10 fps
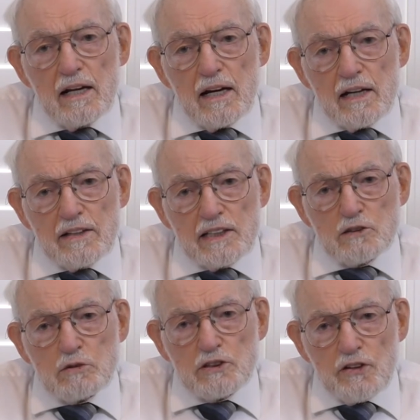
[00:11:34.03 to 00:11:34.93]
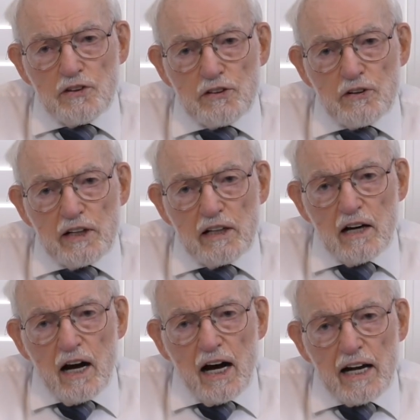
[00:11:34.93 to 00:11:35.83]
This was the theory
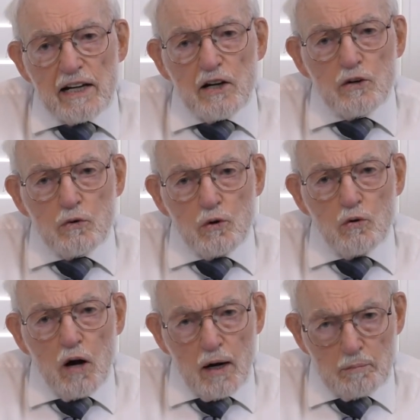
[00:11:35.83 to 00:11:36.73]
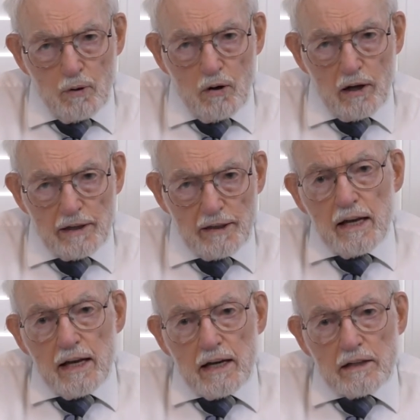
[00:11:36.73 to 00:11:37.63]
I grew up on,
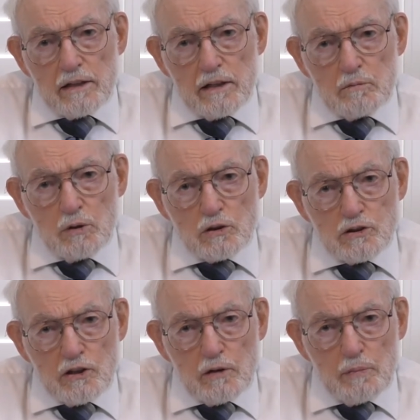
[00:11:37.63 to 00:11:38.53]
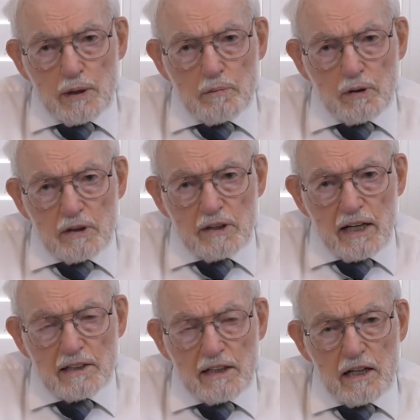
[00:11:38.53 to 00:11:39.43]
and most of the people in
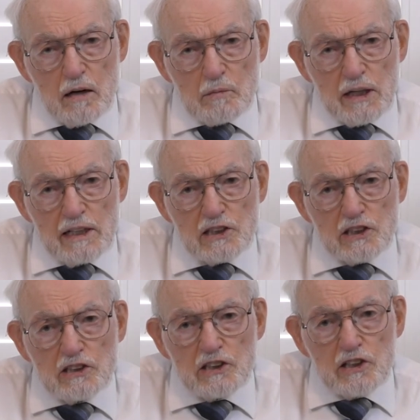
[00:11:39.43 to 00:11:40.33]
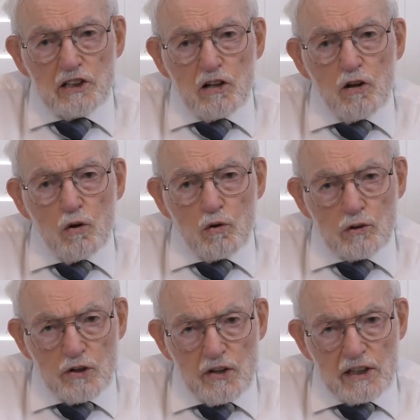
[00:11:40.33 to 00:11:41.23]
that denomination still hold
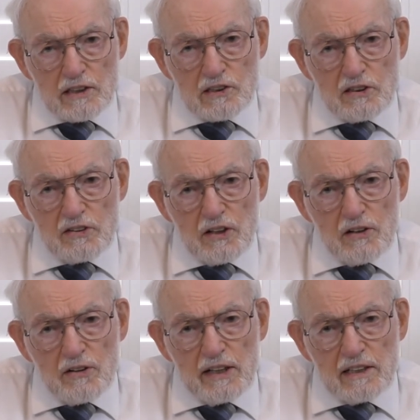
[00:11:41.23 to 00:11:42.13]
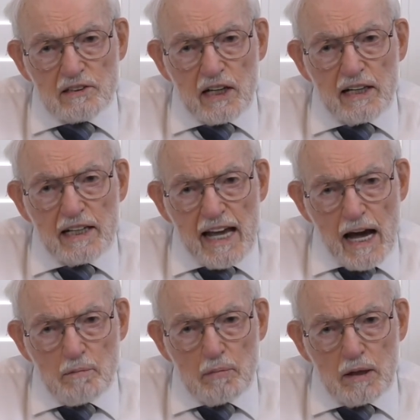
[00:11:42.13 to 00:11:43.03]
to this, that there is a gap.